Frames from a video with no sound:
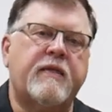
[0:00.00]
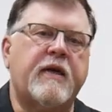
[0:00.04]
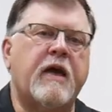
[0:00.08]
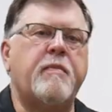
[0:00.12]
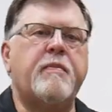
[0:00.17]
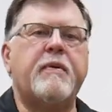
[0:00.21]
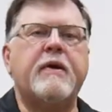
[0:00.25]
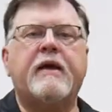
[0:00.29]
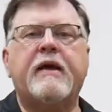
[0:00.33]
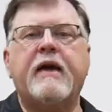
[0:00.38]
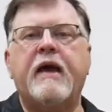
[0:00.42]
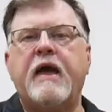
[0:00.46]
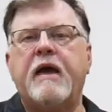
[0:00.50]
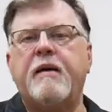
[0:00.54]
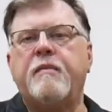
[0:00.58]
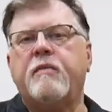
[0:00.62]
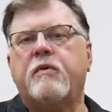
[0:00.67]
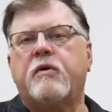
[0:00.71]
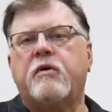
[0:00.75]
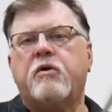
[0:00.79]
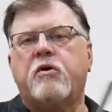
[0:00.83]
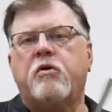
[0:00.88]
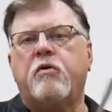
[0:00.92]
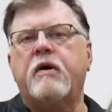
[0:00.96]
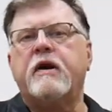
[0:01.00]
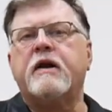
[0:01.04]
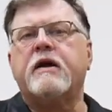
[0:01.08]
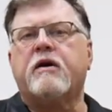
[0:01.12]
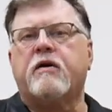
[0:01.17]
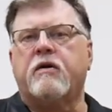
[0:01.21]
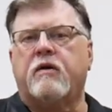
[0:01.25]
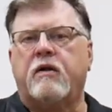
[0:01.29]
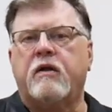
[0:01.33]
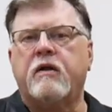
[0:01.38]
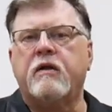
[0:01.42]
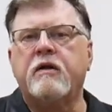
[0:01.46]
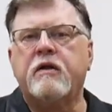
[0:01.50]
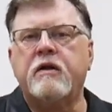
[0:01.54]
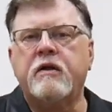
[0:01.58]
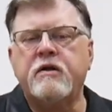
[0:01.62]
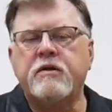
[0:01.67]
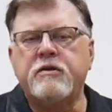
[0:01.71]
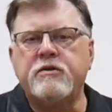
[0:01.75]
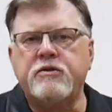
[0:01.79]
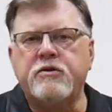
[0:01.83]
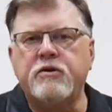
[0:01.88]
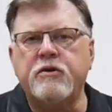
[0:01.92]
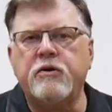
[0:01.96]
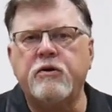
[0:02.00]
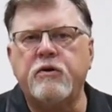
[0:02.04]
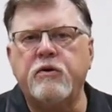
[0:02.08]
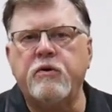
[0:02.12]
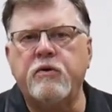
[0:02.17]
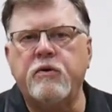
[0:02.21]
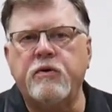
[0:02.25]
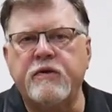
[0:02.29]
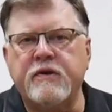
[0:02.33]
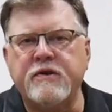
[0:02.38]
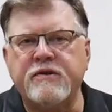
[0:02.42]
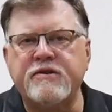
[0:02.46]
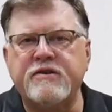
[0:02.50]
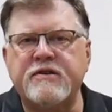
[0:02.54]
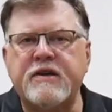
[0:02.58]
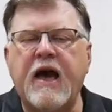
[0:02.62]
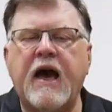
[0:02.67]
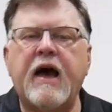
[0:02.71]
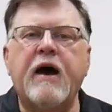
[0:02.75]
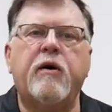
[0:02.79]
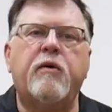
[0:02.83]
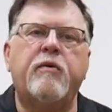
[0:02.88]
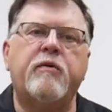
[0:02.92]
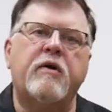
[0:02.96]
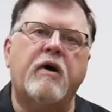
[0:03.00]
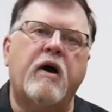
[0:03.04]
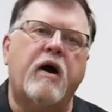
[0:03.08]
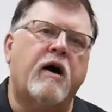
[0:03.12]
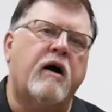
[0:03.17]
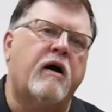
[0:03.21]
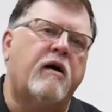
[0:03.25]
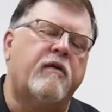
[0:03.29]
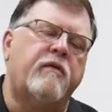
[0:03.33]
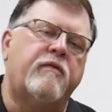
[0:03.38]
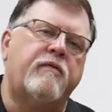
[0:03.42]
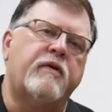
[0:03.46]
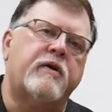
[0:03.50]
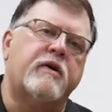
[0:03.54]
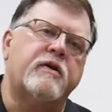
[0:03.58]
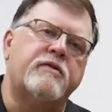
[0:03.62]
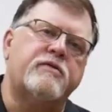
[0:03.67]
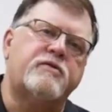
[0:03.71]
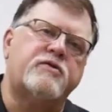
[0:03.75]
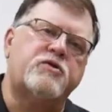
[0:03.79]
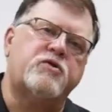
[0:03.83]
They became critical to the sound of